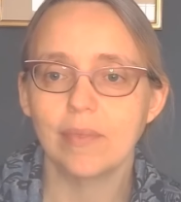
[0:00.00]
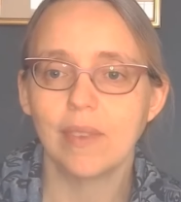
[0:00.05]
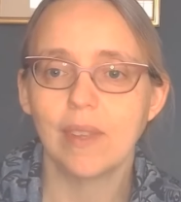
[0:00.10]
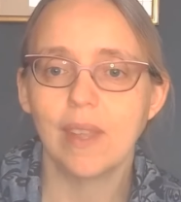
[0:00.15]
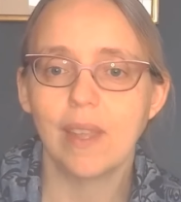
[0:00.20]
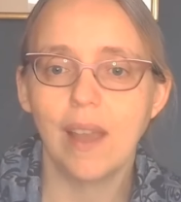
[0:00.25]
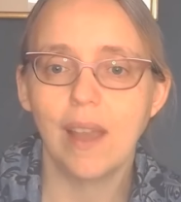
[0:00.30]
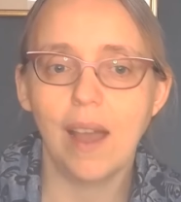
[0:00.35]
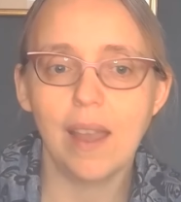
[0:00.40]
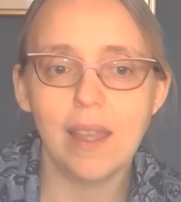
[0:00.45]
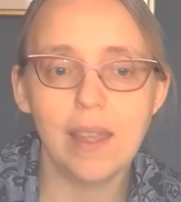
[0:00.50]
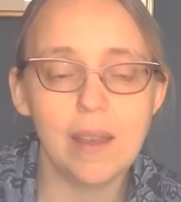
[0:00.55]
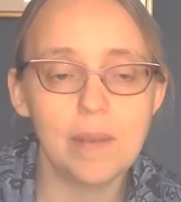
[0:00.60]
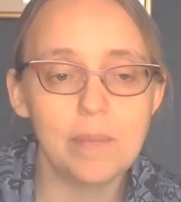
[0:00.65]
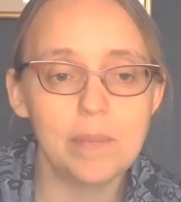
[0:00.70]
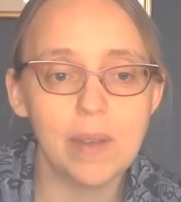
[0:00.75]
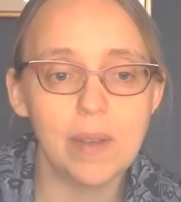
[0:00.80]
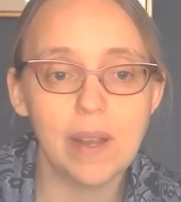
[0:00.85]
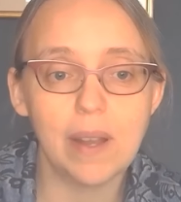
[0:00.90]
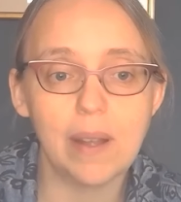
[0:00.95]
I
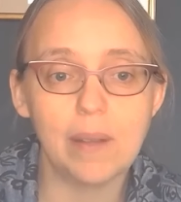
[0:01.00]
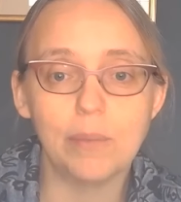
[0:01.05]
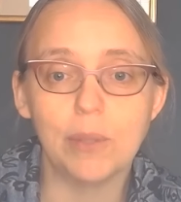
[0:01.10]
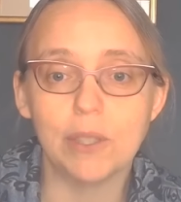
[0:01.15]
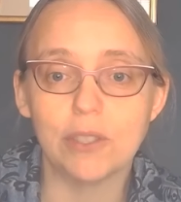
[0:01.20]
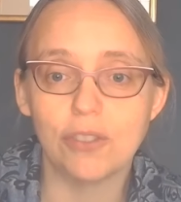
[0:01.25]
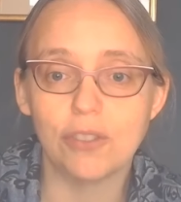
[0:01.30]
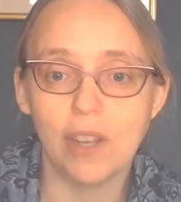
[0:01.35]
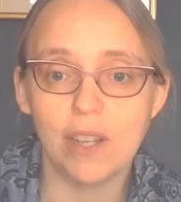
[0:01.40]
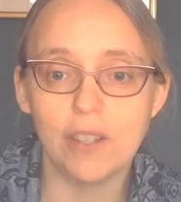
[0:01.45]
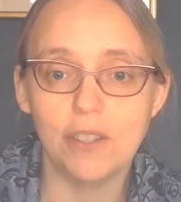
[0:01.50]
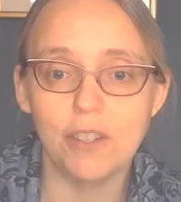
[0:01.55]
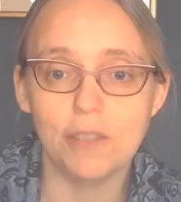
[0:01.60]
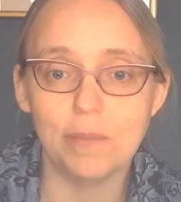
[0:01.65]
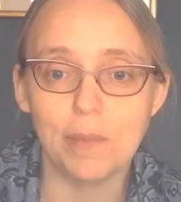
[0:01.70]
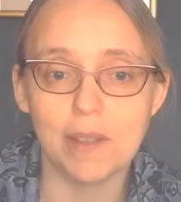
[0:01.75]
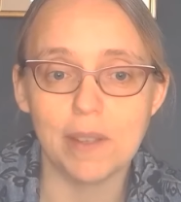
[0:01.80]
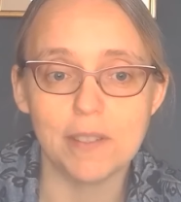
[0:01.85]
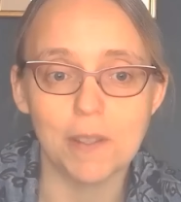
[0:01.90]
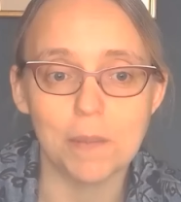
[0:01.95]
um will try and use
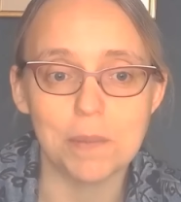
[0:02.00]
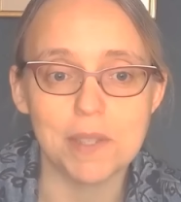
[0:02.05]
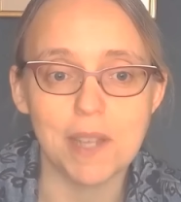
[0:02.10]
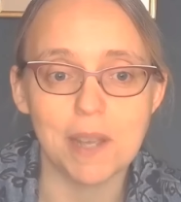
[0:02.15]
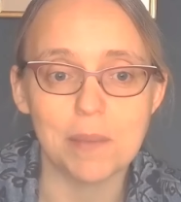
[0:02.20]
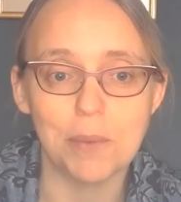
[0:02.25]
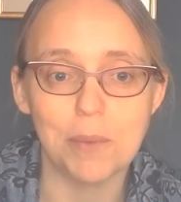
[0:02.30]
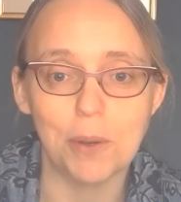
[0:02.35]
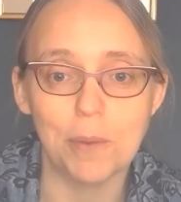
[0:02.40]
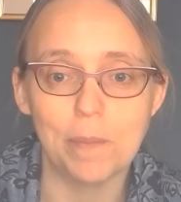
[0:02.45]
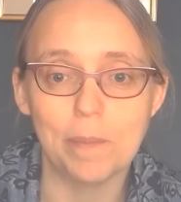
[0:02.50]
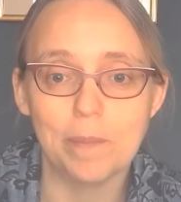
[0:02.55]
my Substack more.